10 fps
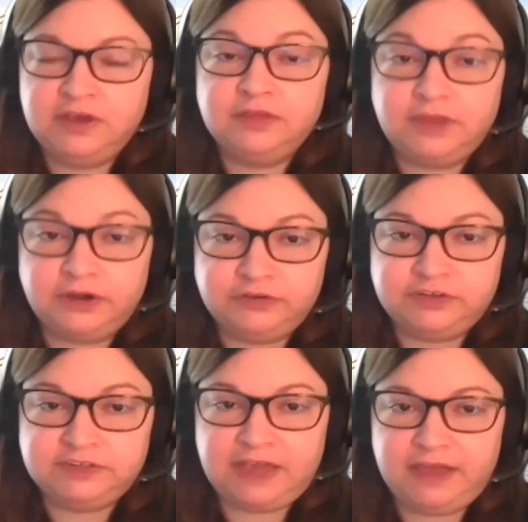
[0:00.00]
that are
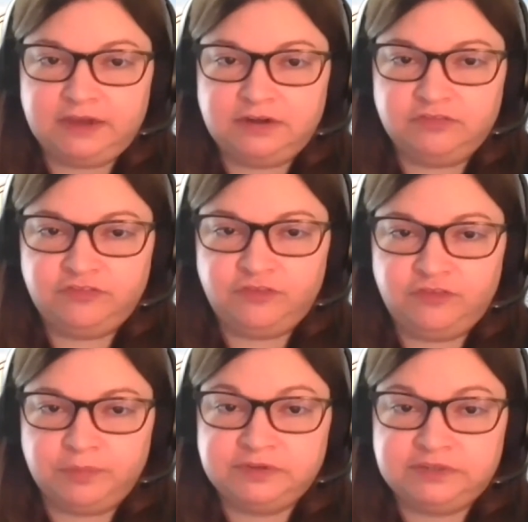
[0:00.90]
designed for
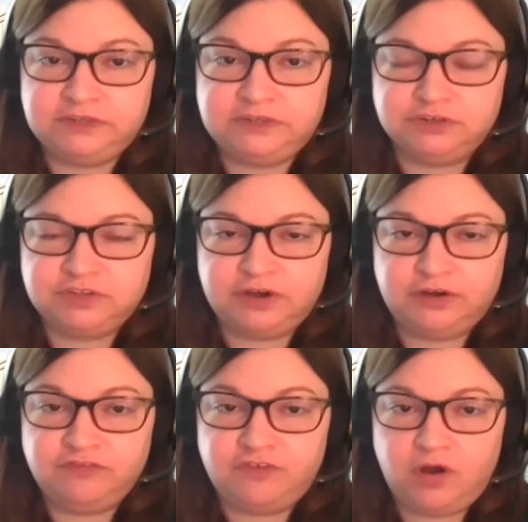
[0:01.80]
procedures that are
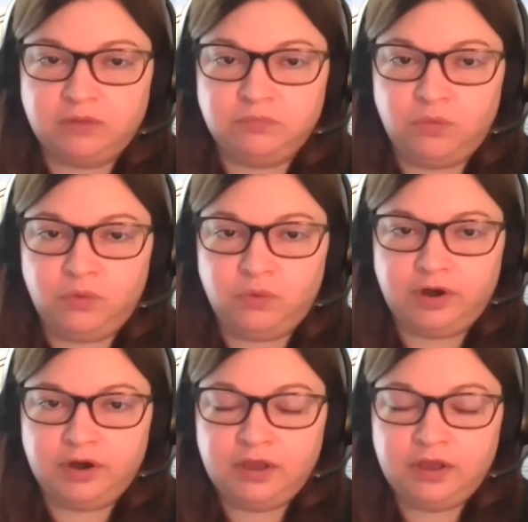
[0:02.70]
far more